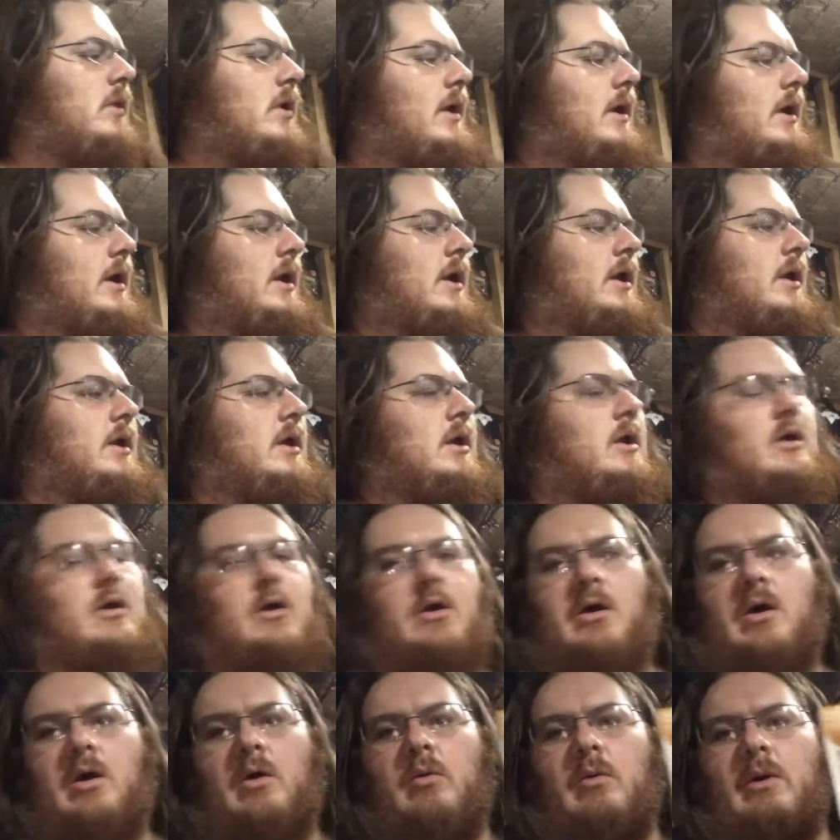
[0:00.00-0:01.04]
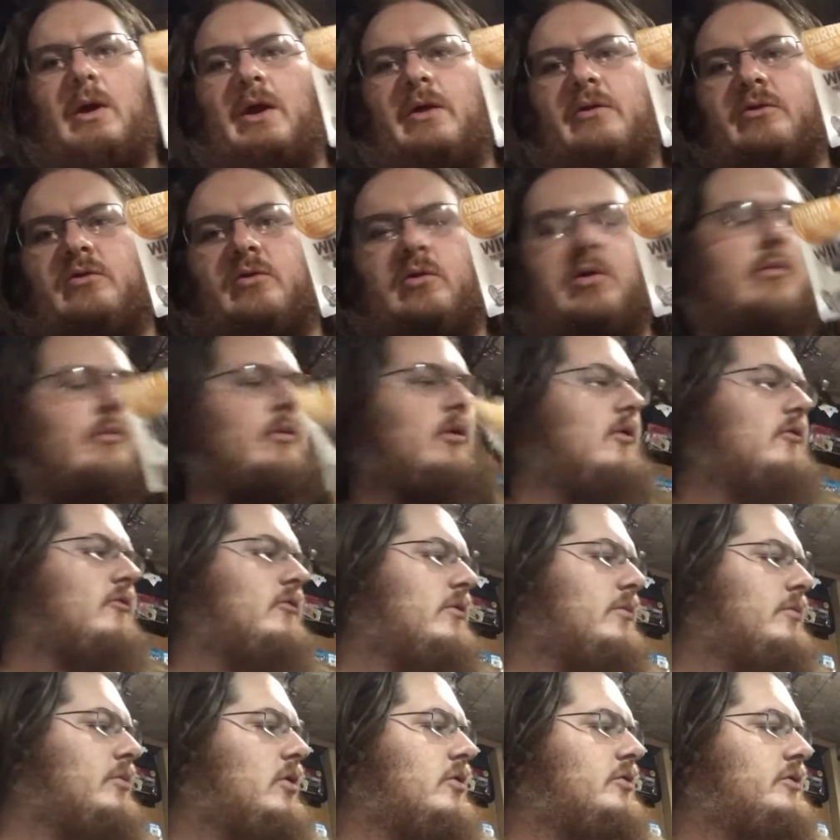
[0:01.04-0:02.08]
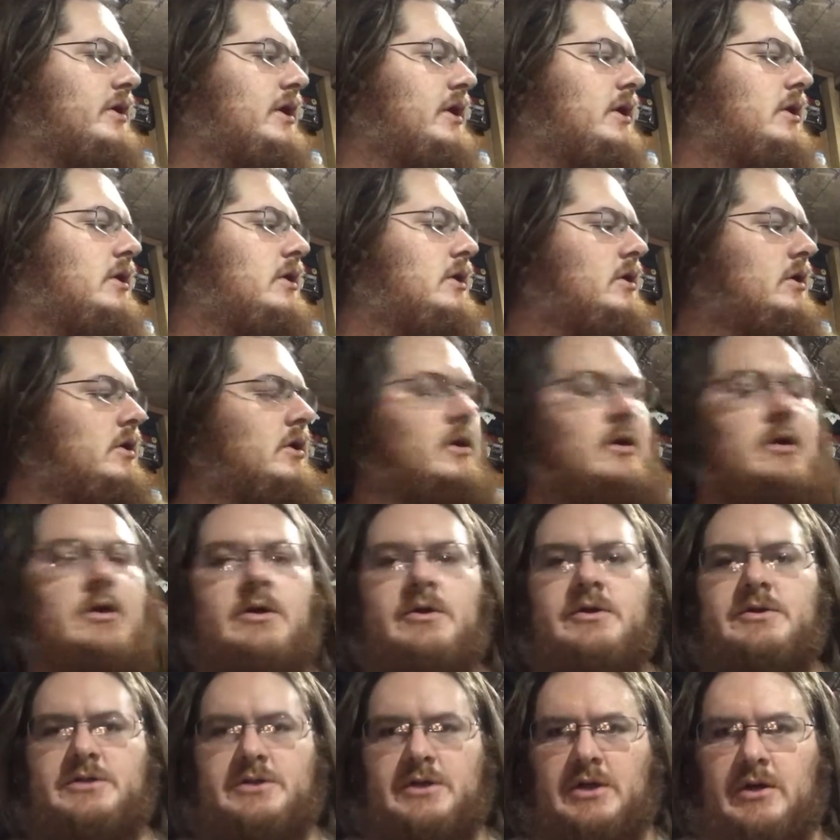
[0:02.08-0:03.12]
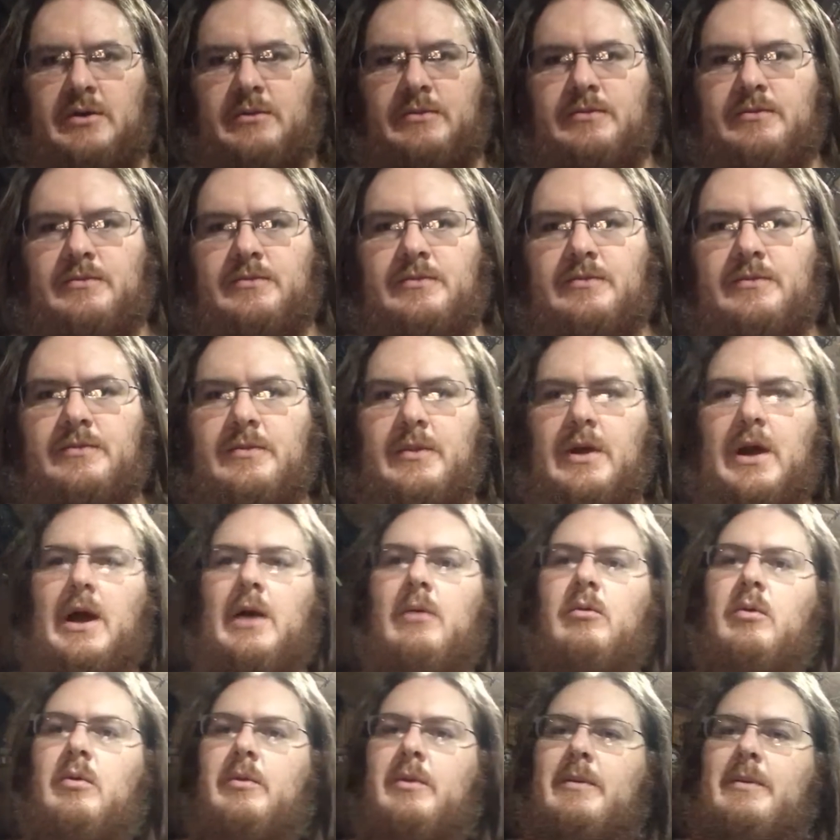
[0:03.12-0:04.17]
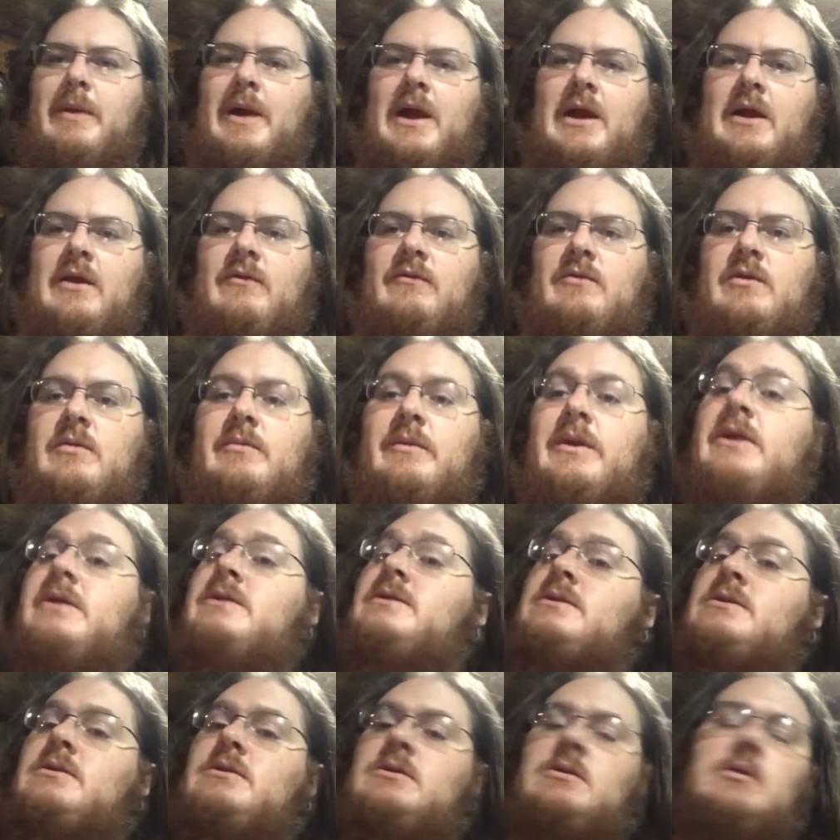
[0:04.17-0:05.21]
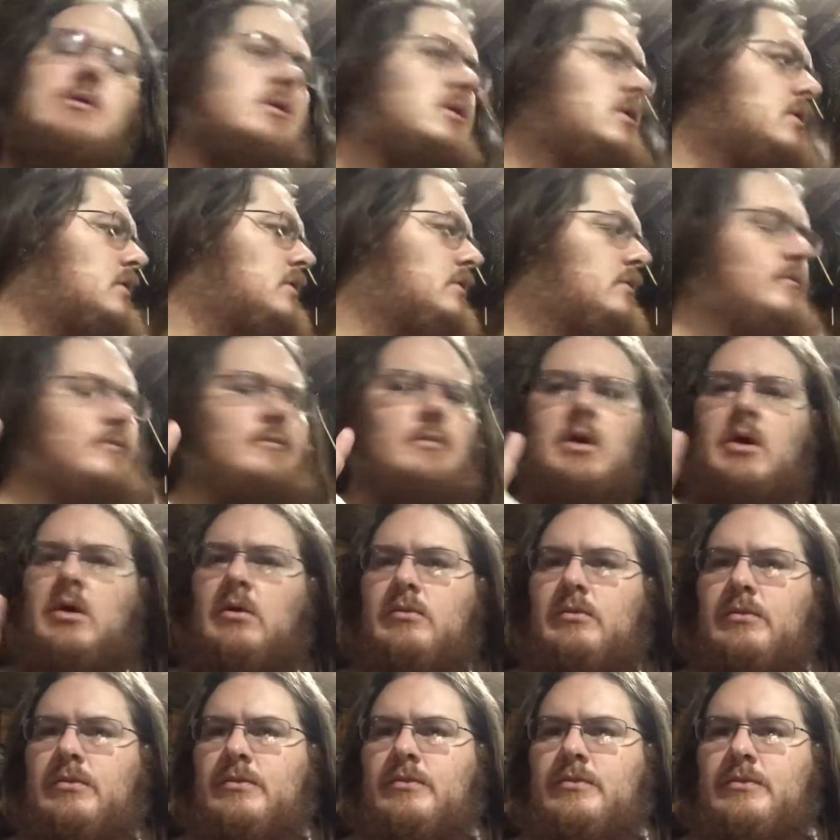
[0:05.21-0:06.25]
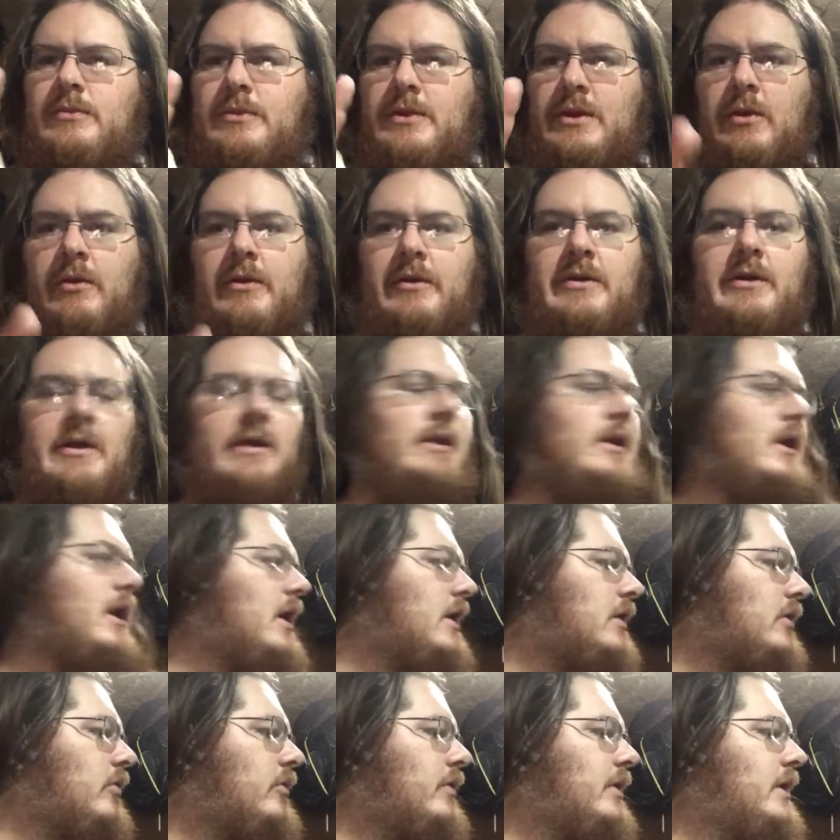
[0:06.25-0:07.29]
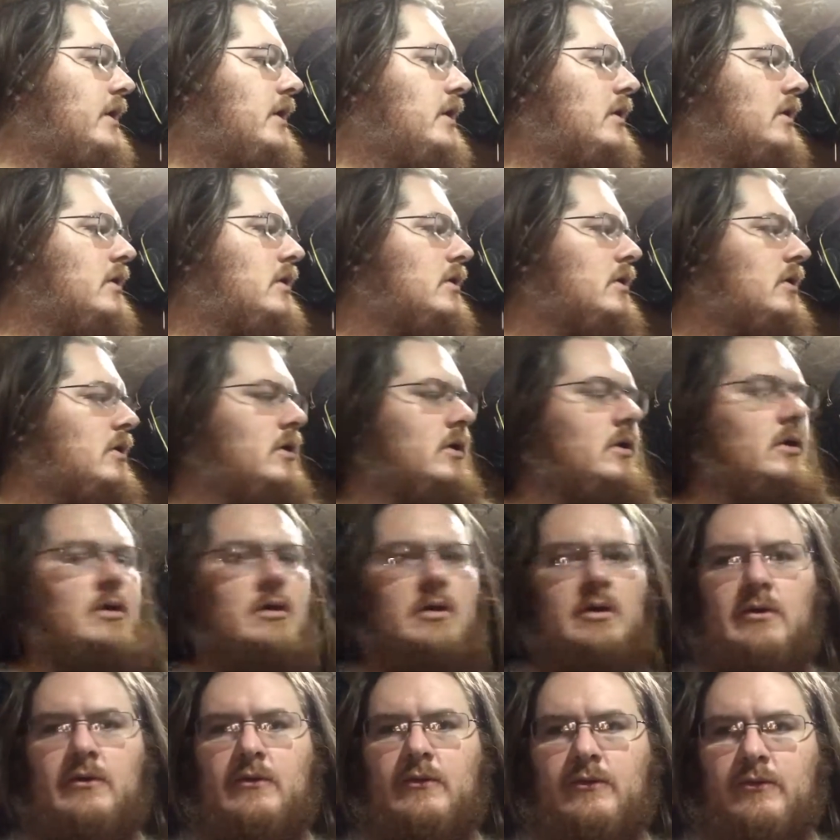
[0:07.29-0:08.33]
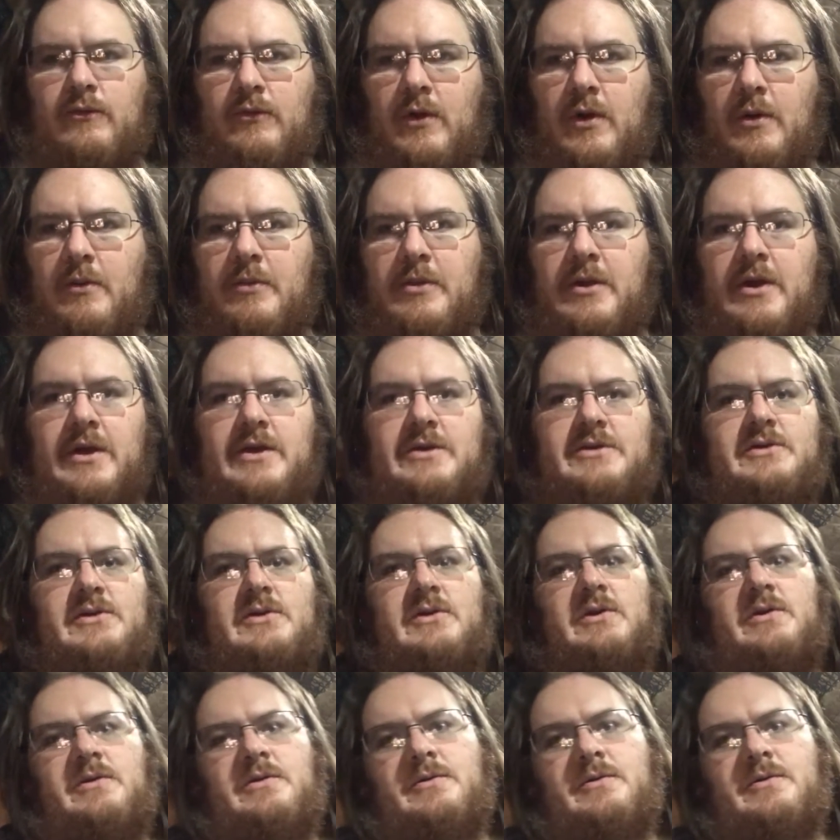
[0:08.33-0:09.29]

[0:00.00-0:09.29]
And a wild Zora bar for the protein. So, I will be back in a few minutes. Oh, the only thing not going from this,